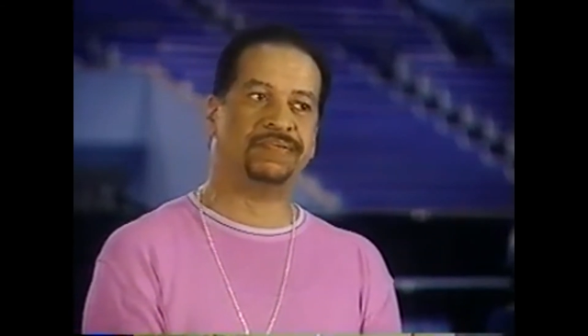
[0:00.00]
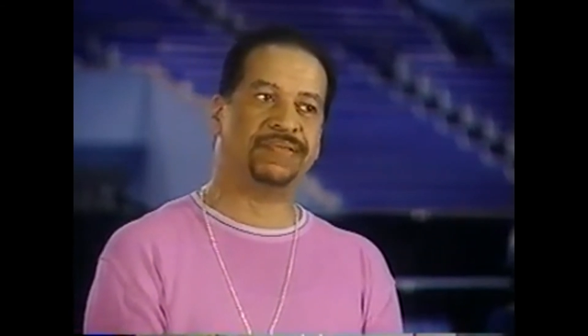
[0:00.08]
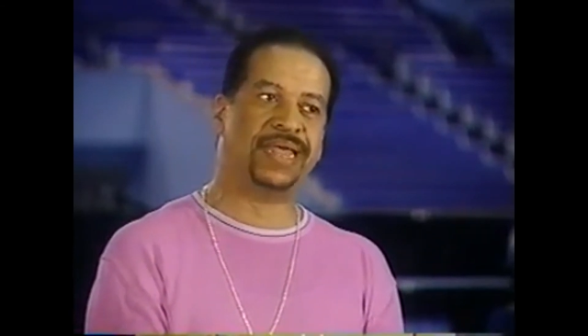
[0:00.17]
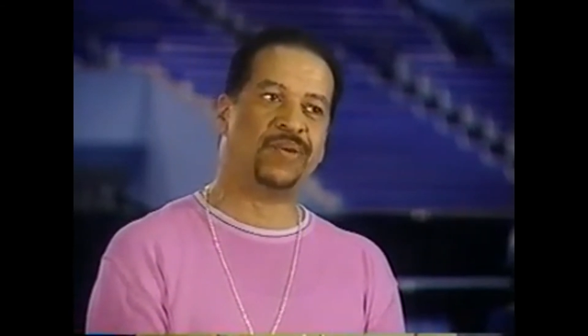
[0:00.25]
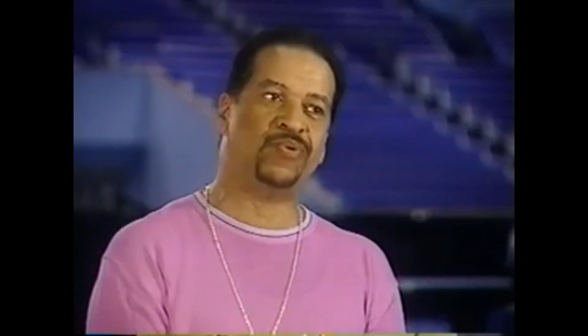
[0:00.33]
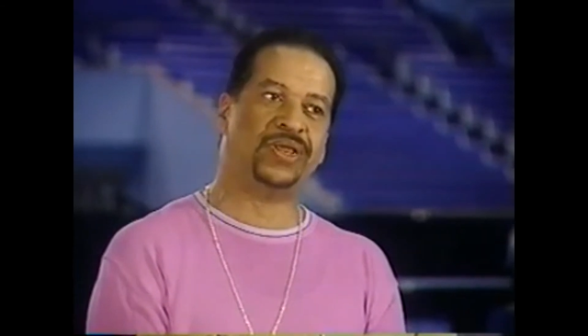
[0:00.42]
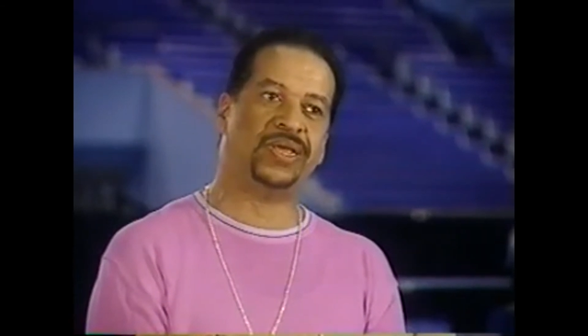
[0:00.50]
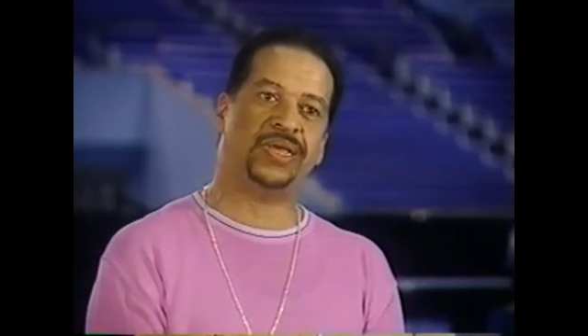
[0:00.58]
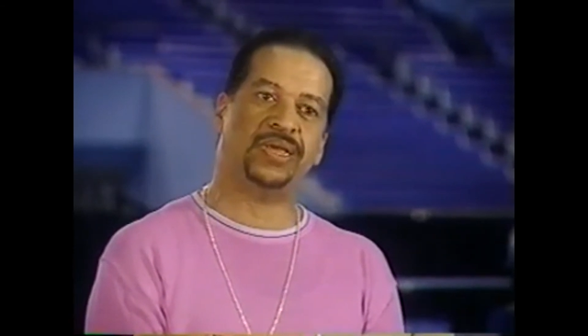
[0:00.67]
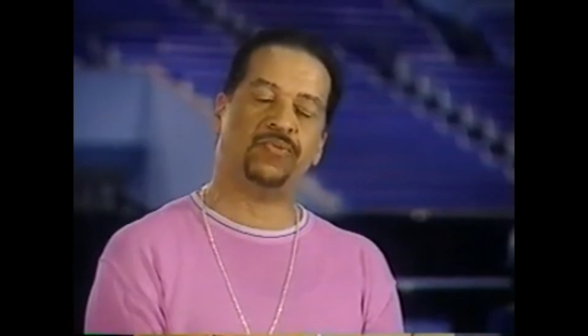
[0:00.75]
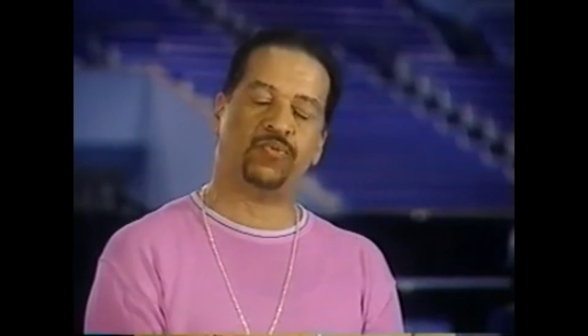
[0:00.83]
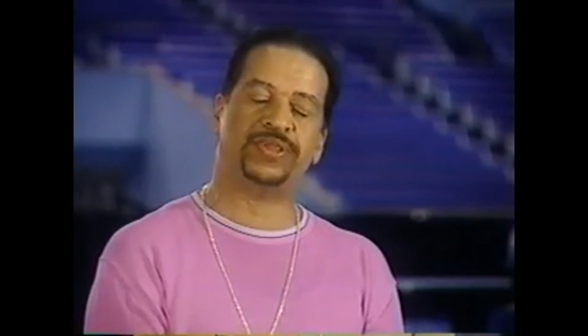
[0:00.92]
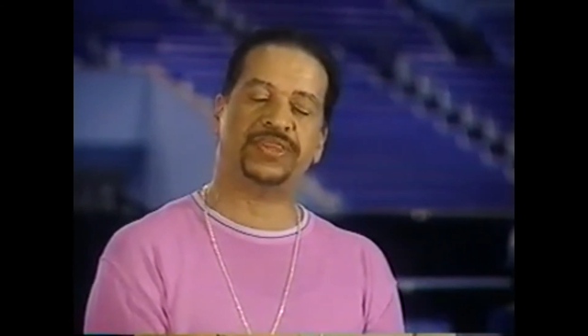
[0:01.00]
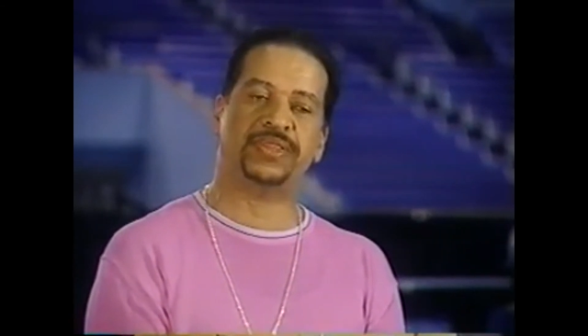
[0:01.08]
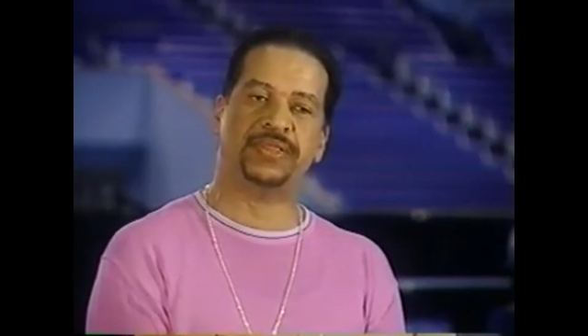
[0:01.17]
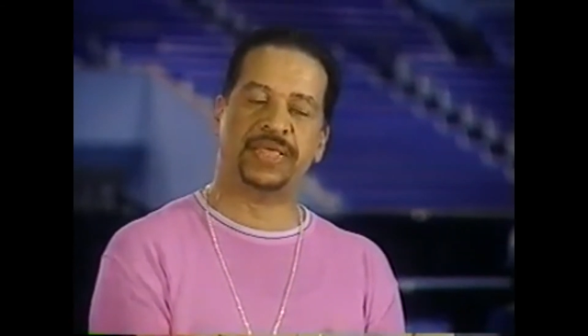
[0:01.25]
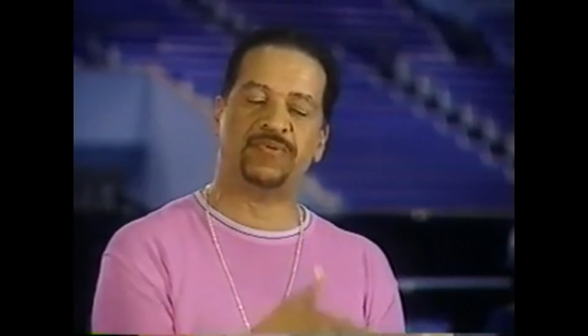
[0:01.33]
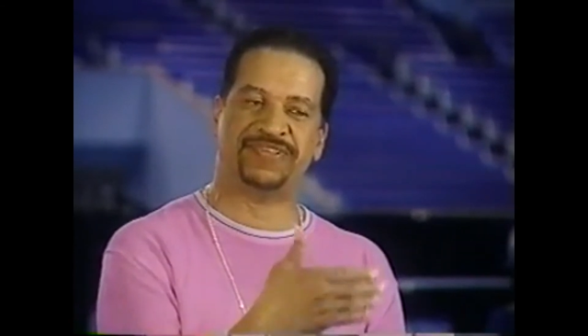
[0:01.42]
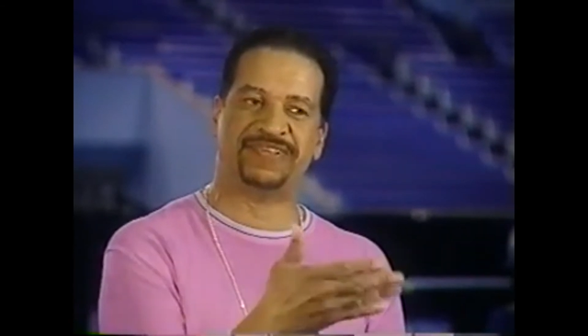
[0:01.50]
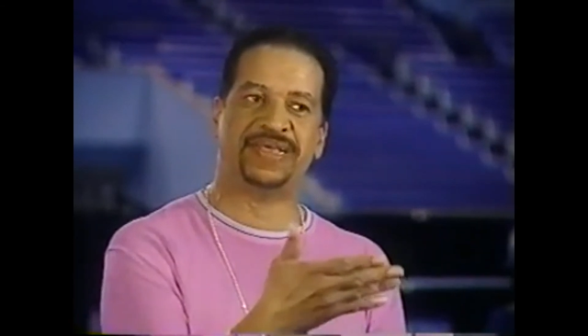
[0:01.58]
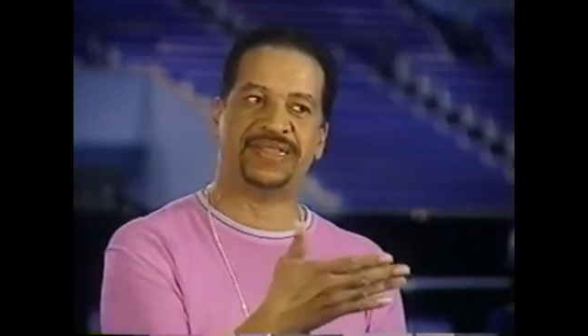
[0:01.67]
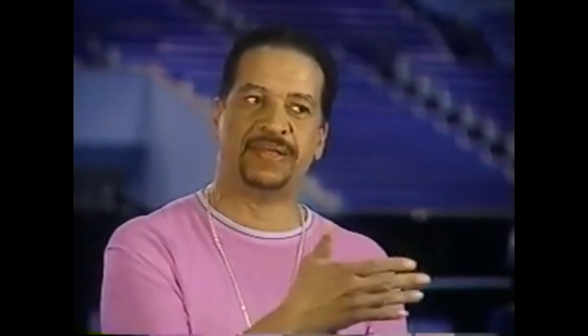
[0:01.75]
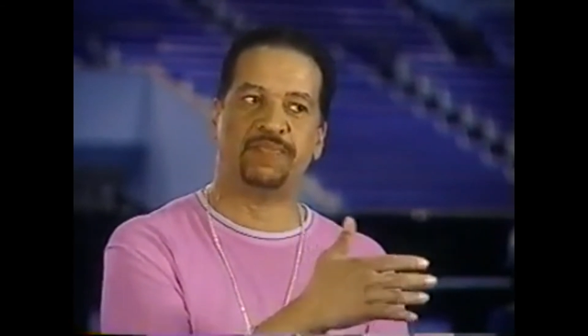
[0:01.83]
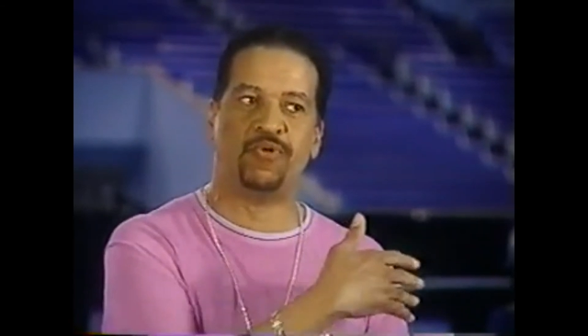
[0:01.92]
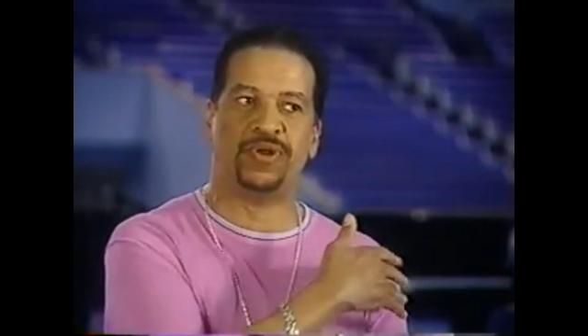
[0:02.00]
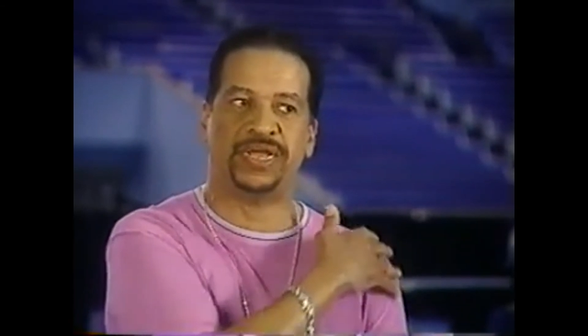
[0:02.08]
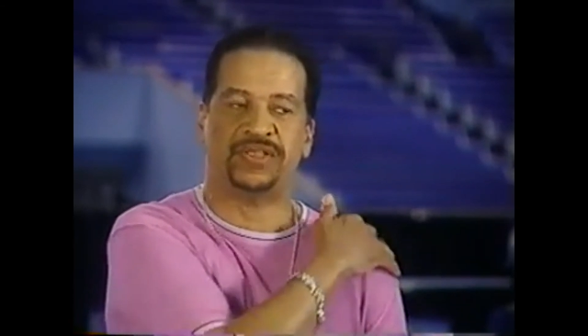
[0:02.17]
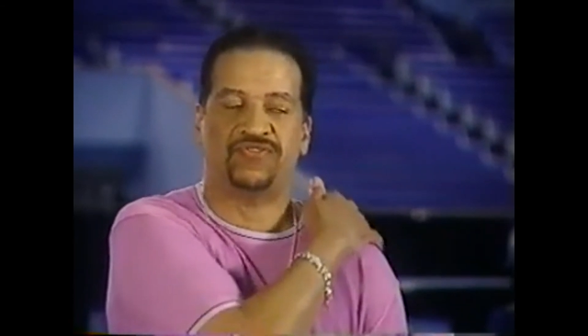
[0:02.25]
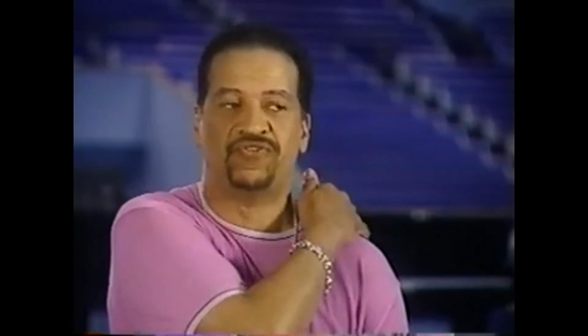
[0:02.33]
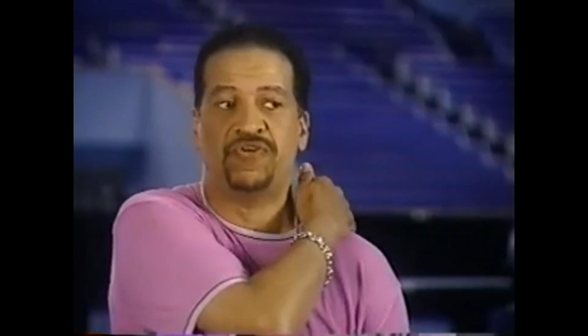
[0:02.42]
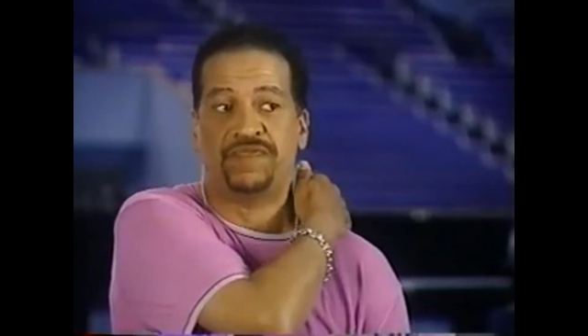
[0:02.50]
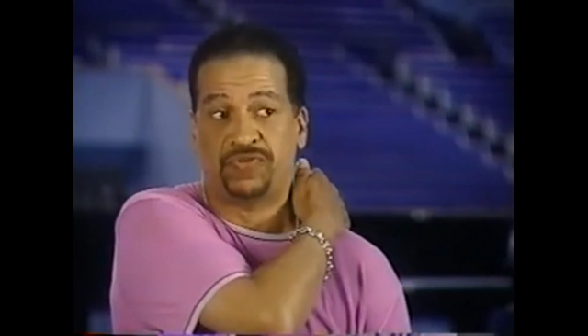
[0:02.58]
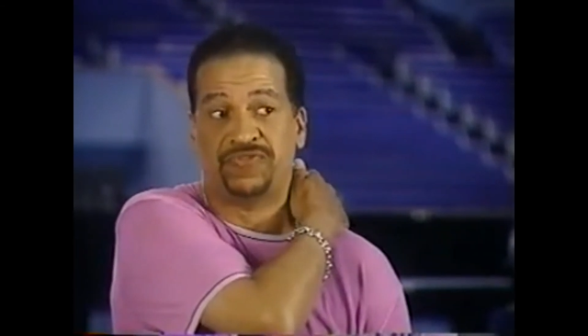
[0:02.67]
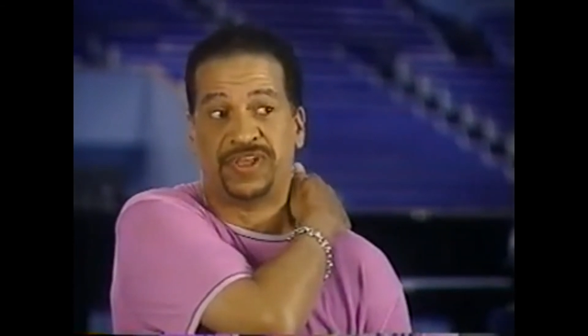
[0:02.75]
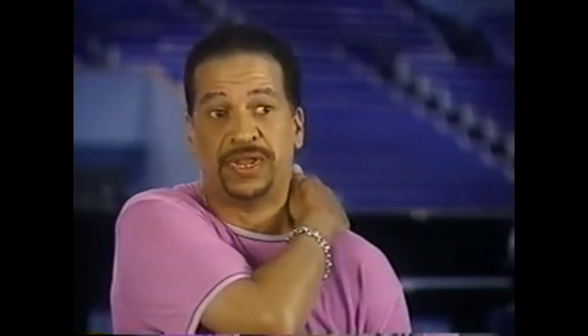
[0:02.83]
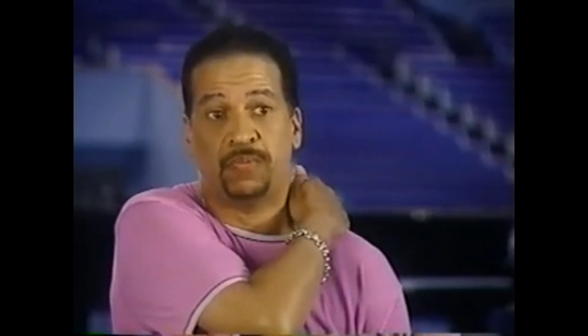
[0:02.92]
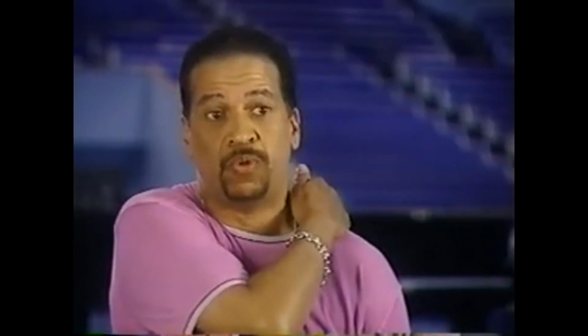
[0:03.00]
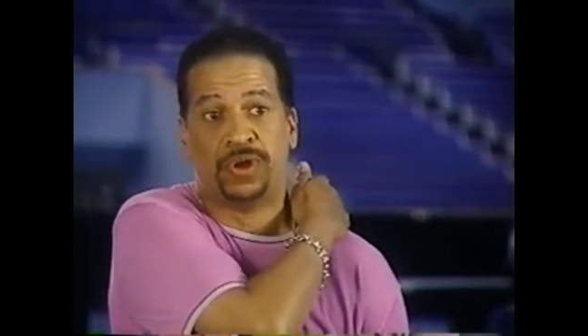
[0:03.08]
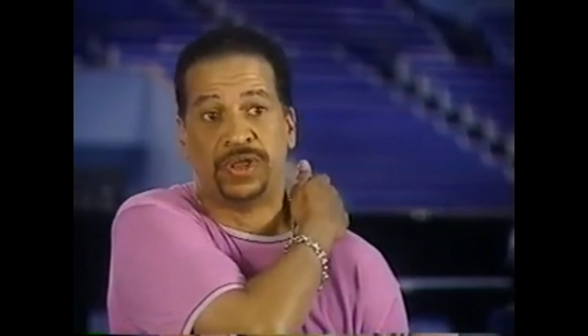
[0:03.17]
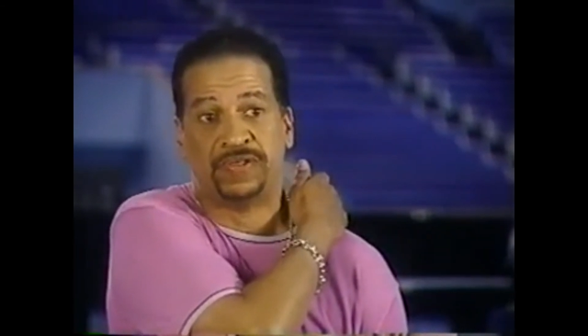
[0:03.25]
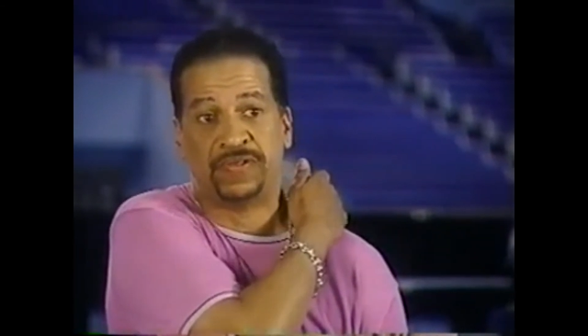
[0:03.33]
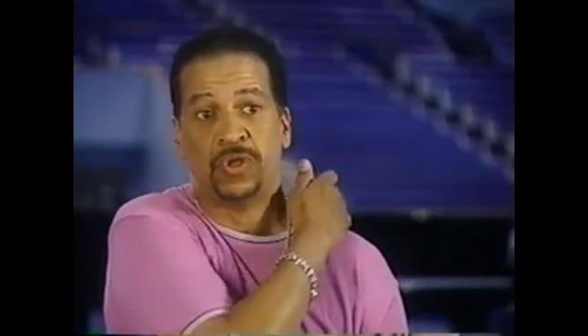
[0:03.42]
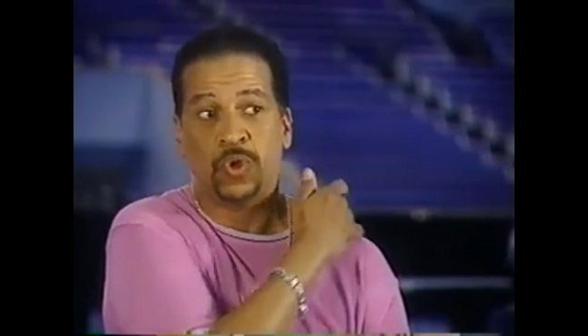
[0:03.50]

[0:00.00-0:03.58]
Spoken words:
they would hear, what they would sing that morning at service on Sunday mornings,